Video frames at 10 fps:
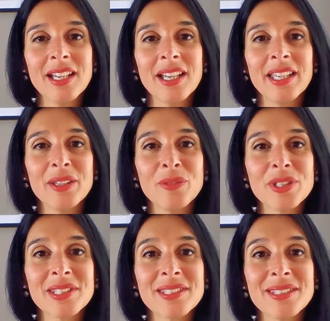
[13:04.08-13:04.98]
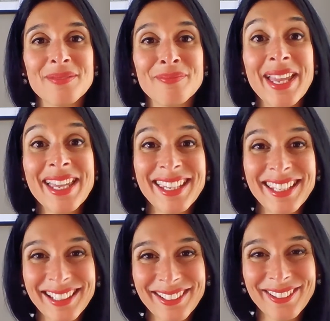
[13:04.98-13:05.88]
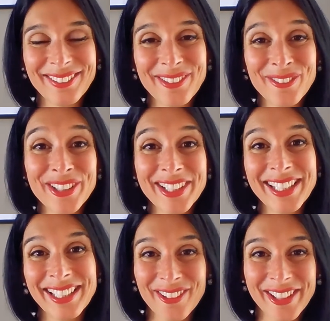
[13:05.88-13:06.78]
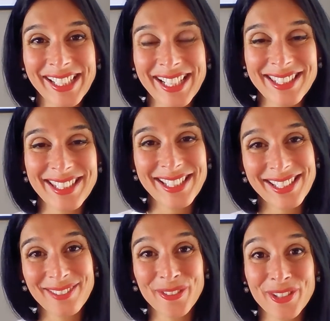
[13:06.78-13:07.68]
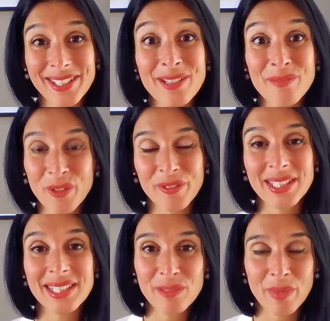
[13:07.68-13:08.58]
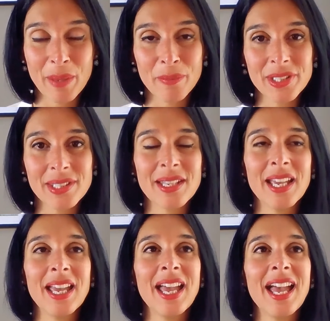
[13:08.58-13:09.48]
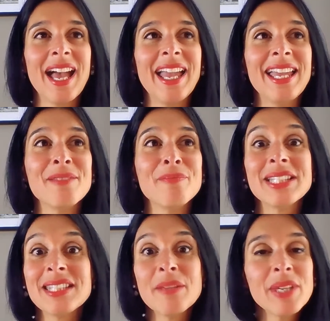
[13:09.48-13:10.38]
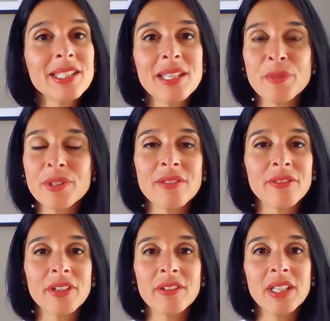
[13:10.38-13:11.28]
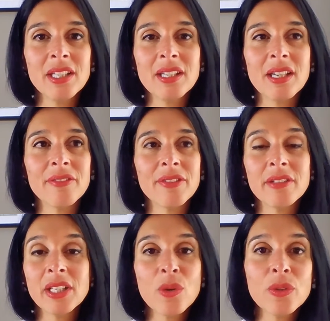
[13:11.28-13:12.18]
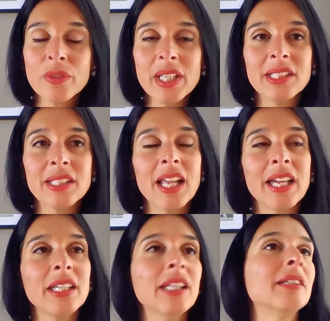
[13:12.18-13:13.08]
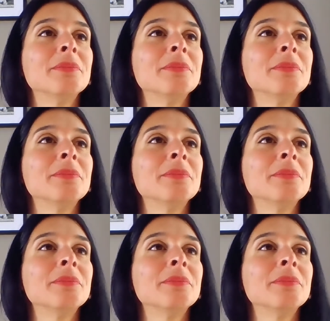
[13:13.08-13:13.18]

he was making, the working organization for some of his team members. But some examples are very concrete, like